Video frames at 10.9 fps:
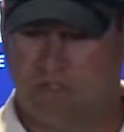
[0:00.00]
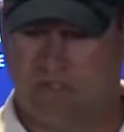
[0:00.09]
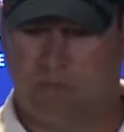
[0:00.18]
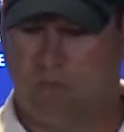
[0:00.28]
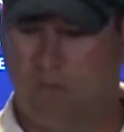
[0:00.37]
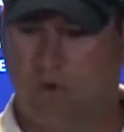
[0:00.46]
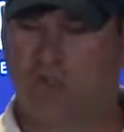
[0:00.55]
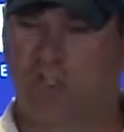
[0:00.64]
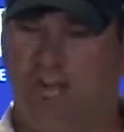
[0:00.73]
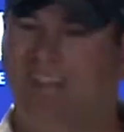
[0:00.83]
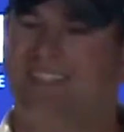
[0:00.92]
a couple more
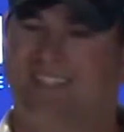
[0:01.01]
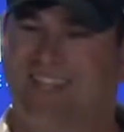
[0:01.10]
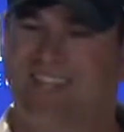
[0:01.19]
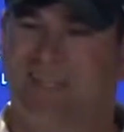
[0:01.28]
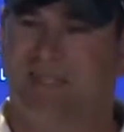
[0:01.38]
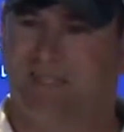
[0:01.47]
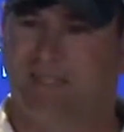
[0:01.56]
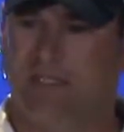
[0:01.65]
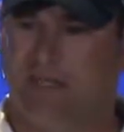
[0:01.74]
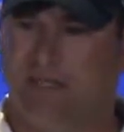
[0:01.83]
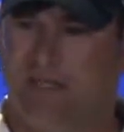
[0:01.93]
shots taken
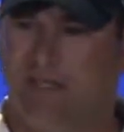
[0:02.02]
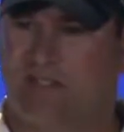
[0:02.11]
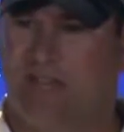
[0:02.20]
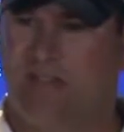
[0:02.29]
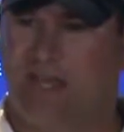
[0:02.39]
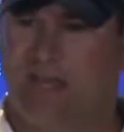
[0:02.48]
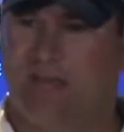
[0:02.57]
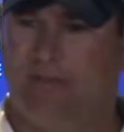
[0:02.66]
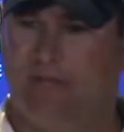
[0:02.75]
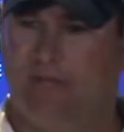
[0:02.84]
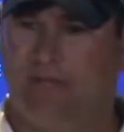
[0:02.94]
in the second
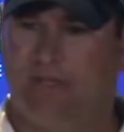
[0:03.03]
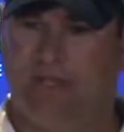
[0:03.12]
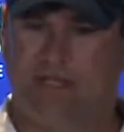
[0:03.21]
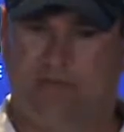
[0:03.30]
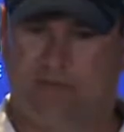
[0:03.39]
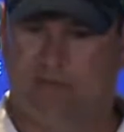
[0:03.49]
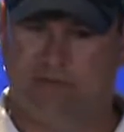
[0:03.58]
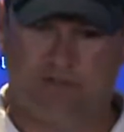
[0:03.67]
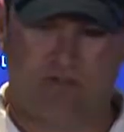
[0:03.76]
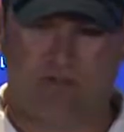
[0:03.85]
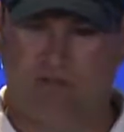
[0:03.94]
half, and that
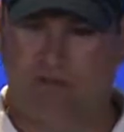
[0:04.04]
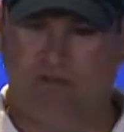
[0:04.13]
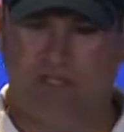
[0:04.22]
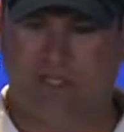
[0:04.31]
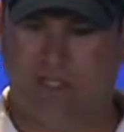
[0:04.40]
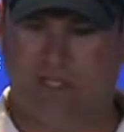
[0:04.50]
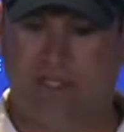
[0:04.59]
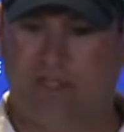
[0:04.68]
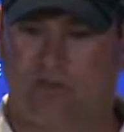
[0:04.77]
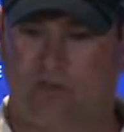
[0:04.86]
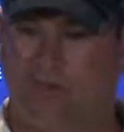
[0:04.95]
obviously will have a
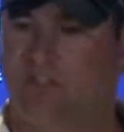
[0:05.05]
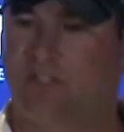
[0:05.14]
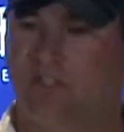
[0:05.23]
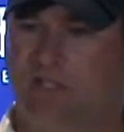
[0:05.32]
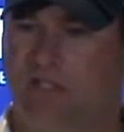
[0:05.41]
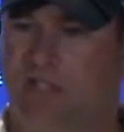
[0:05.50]
lesser efficiency